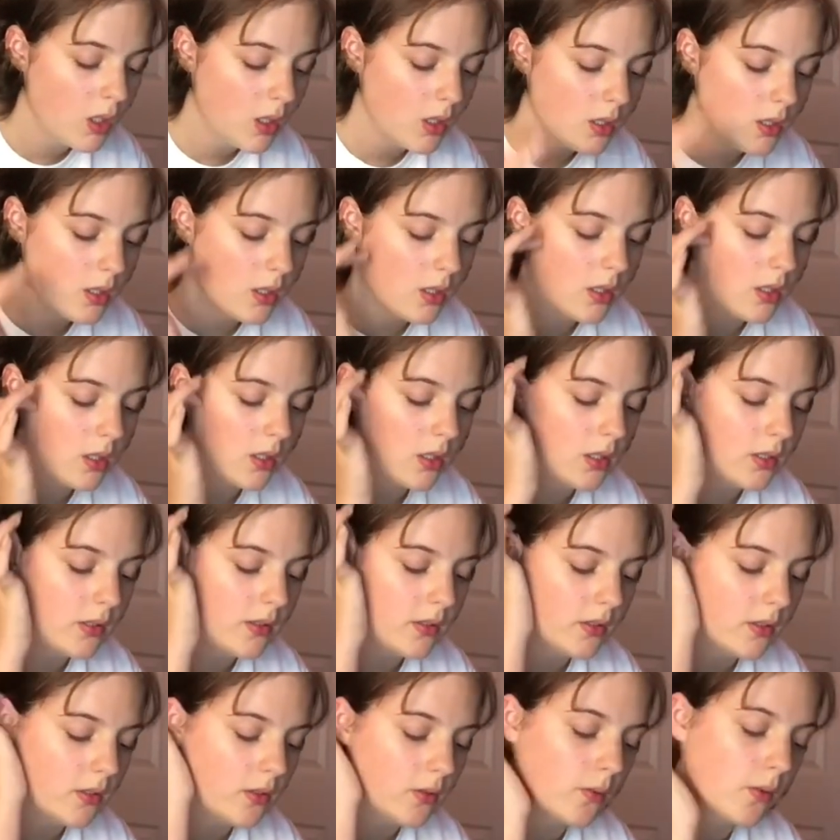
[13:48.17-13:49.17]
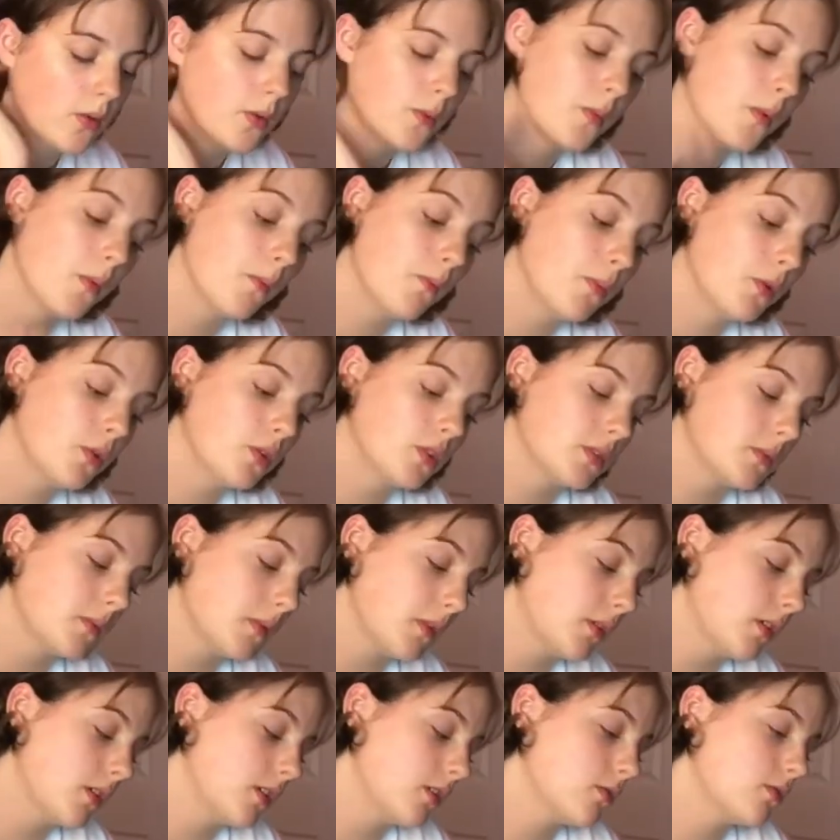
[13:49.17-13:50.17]
Nice. And someone's put books about
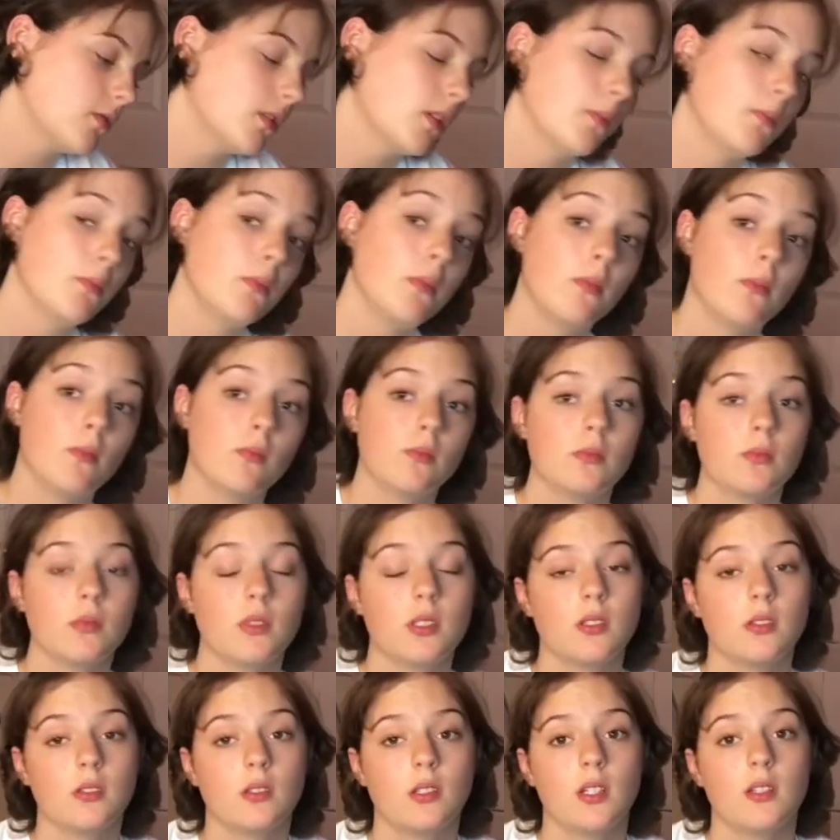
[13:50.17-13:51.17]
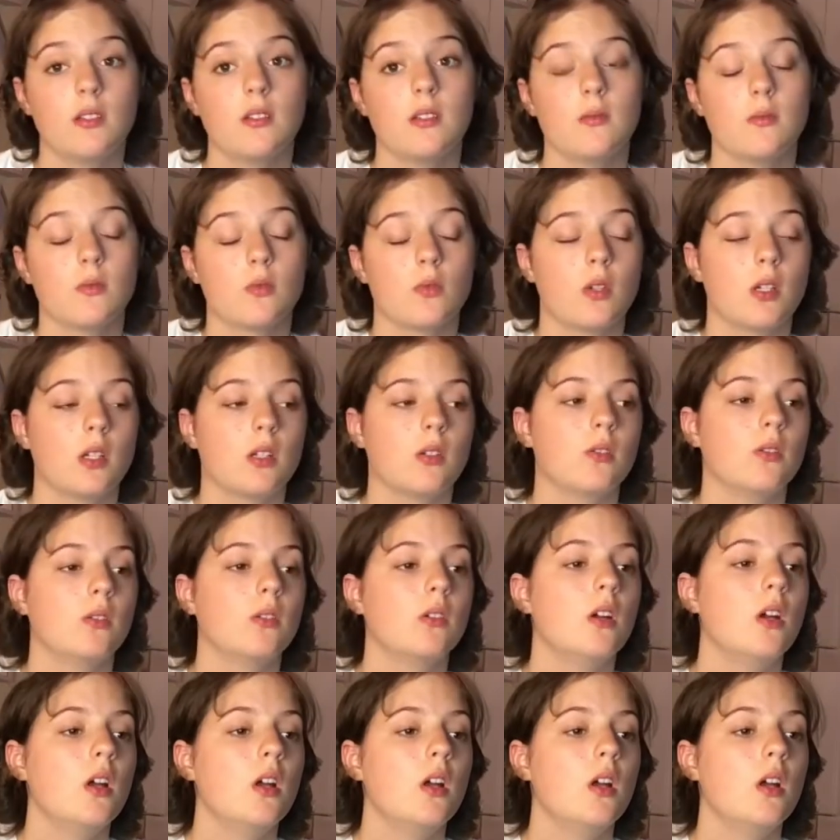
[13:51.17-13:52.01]
history. That seems quite cool.